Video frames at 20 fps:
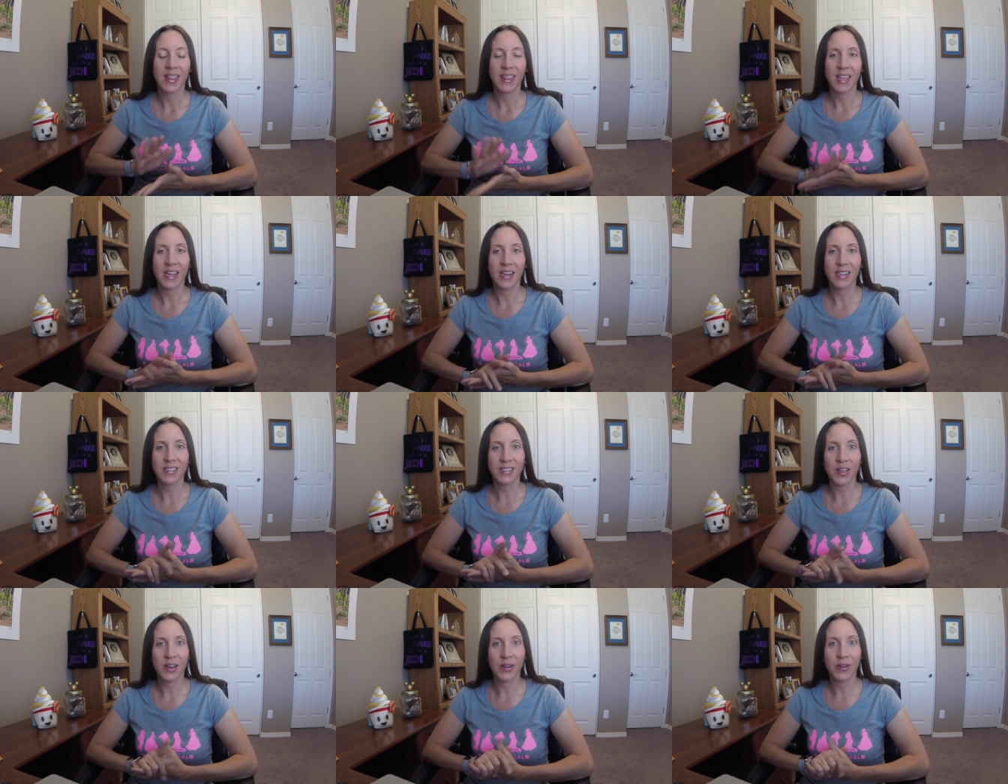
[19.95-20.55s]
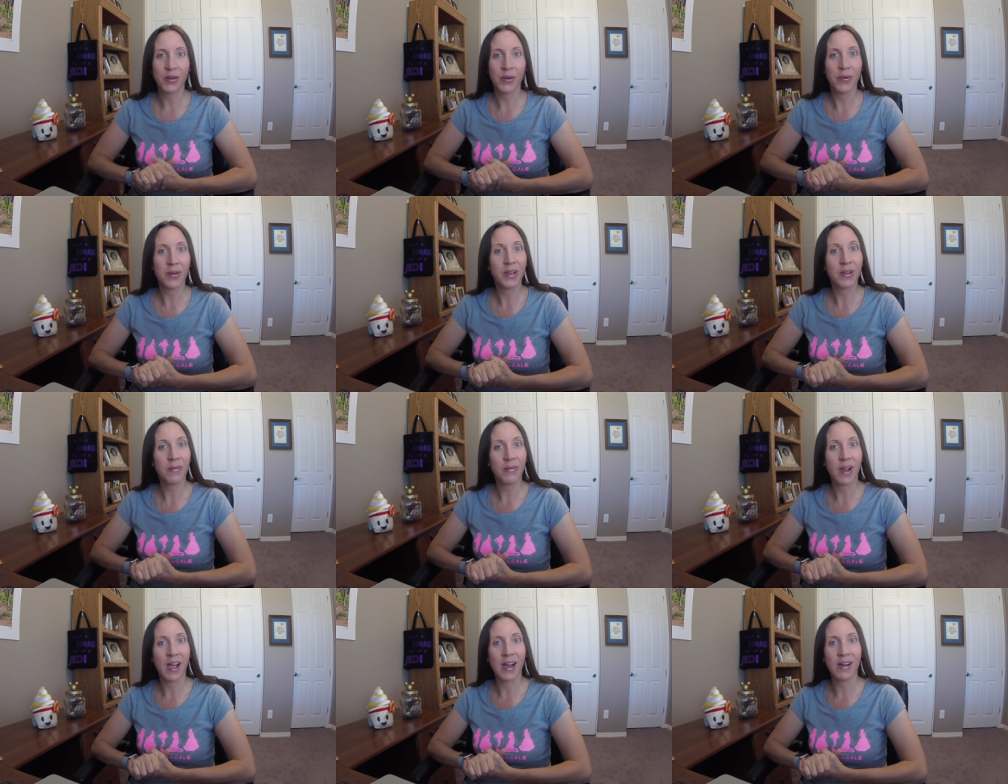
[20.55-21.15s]
that I saw going
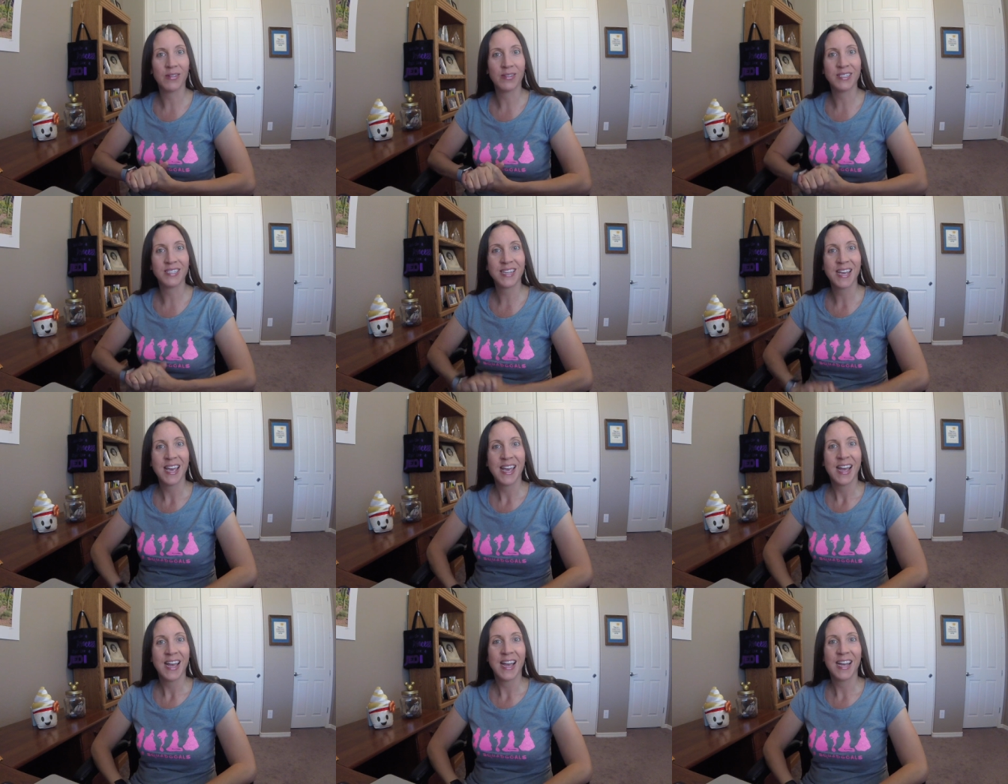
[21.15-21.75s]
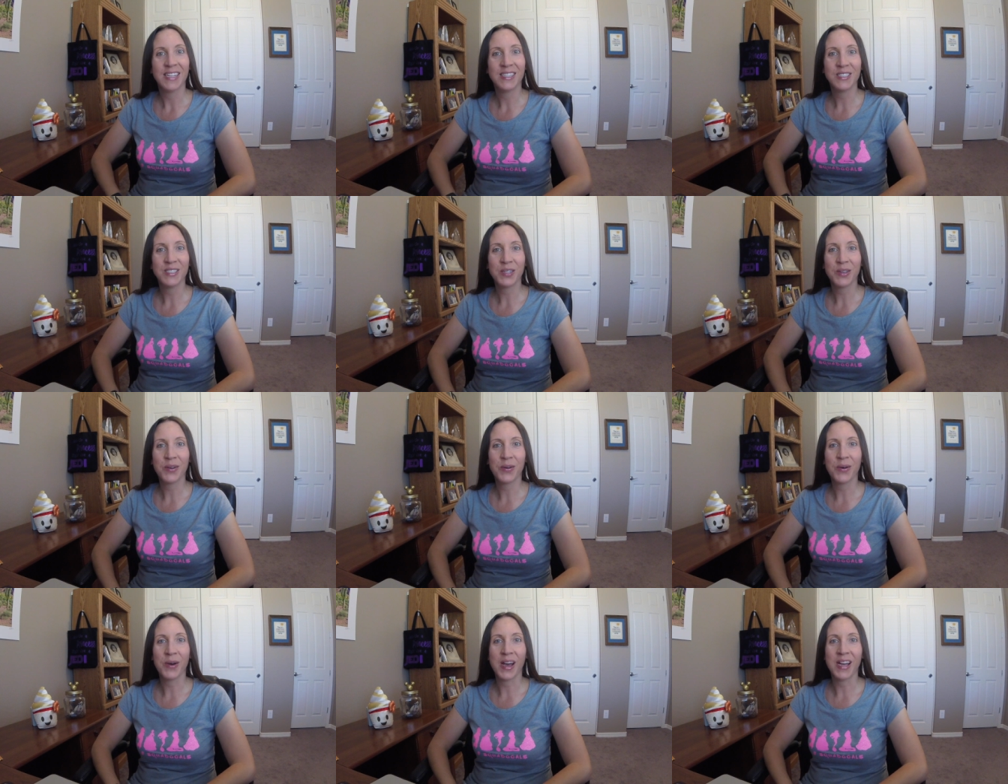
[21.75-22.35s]
around and
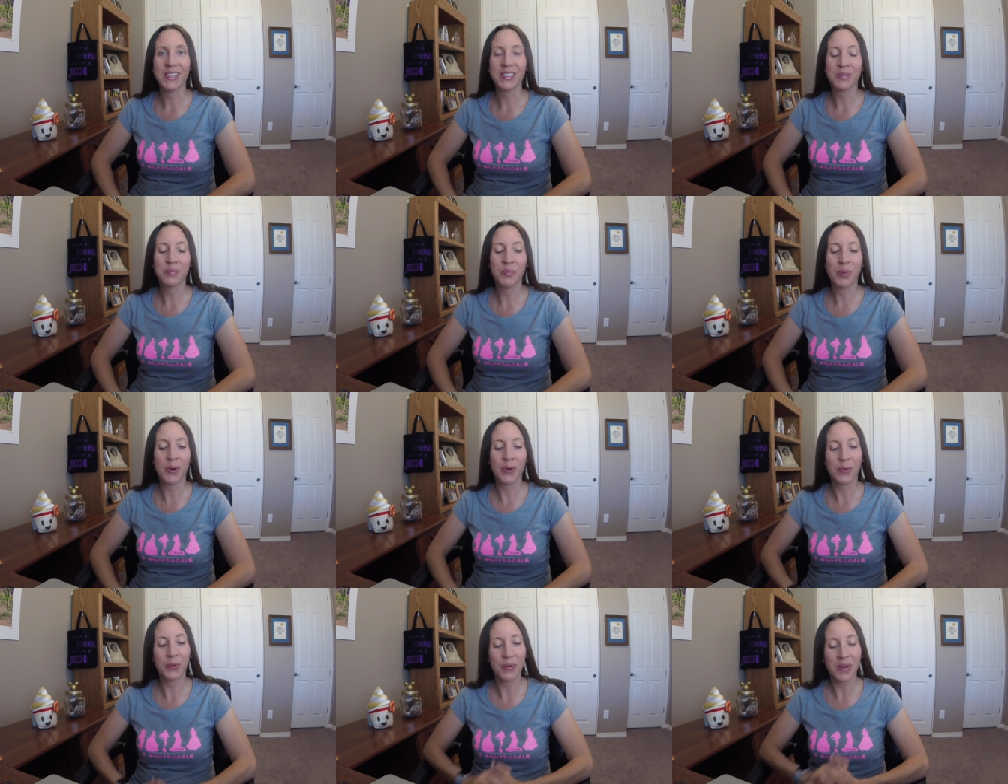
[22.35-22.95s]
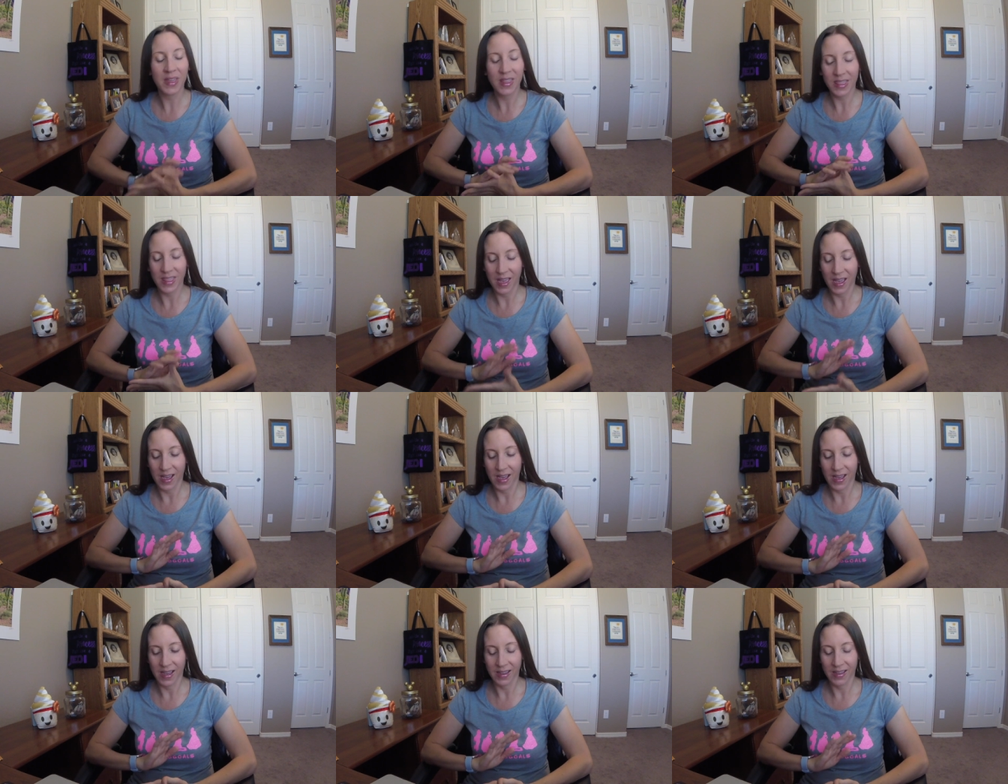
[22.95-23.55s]
so I spoke with
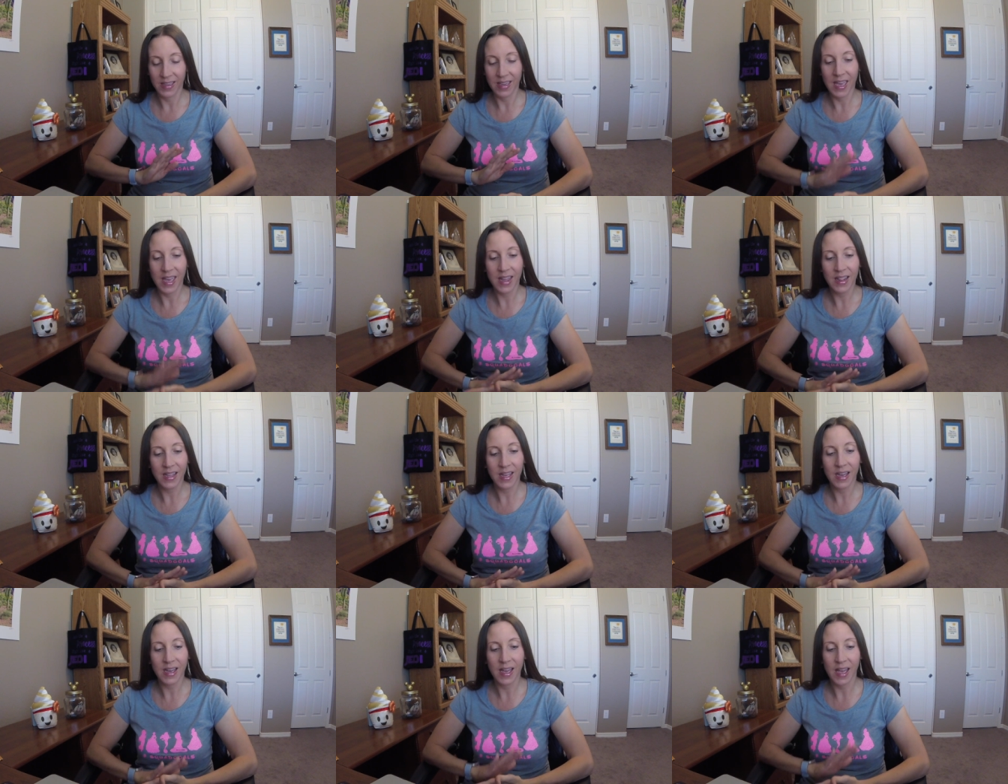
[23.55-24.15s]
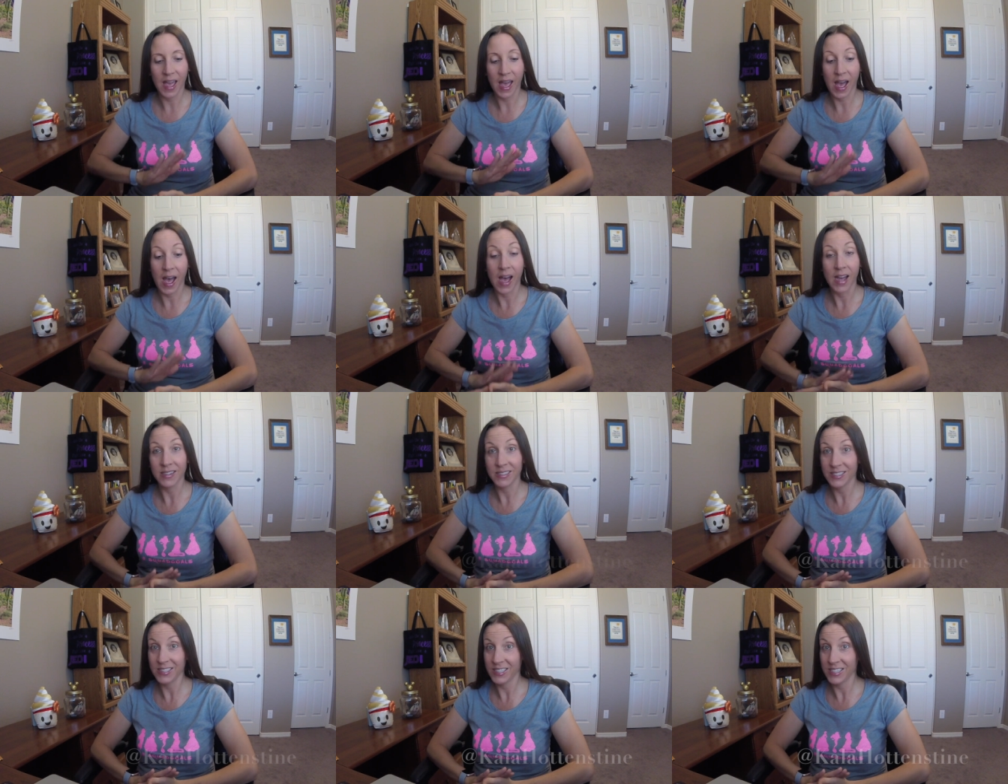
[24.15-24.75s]
uh, Kala
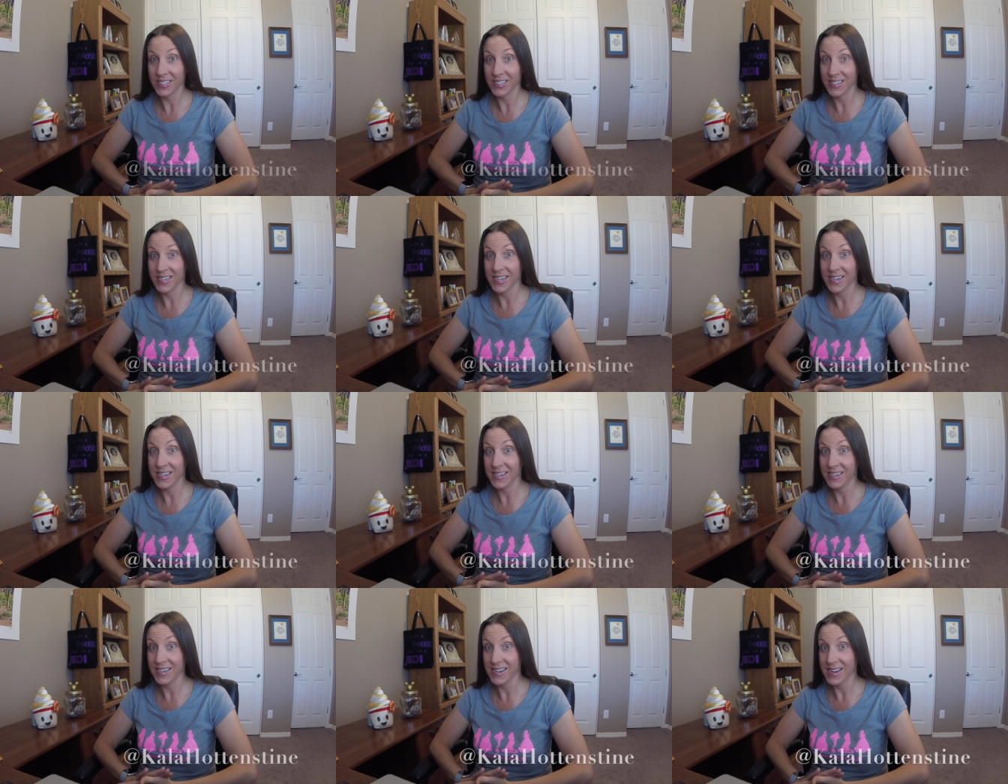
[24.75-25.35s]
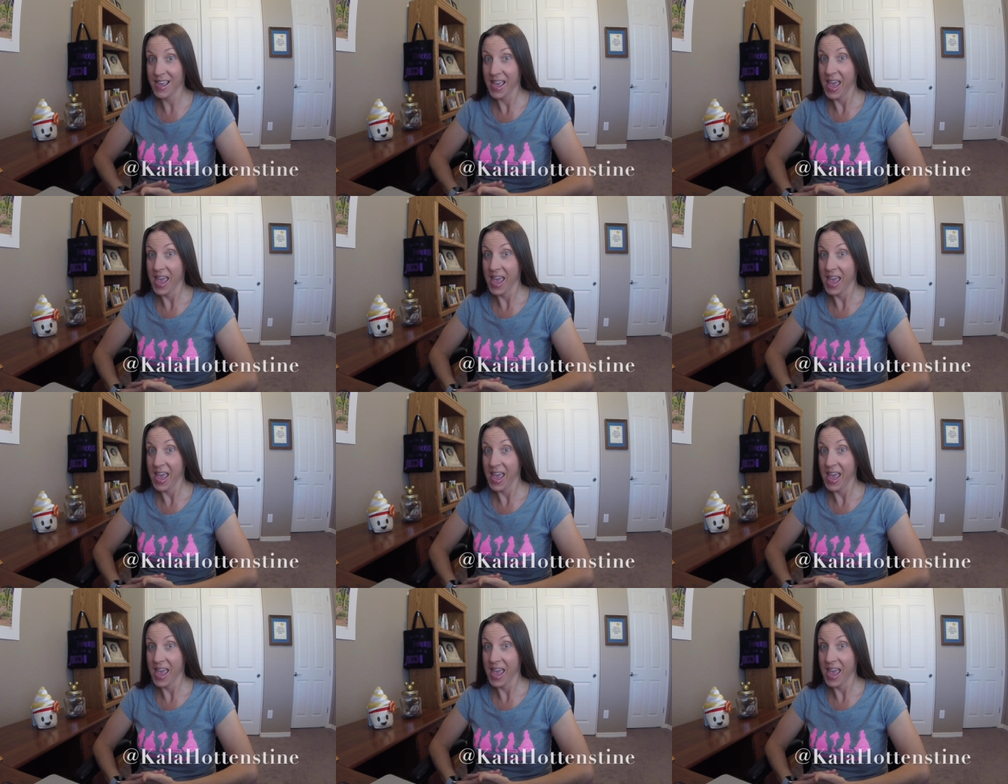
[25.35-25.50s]
Hottenstine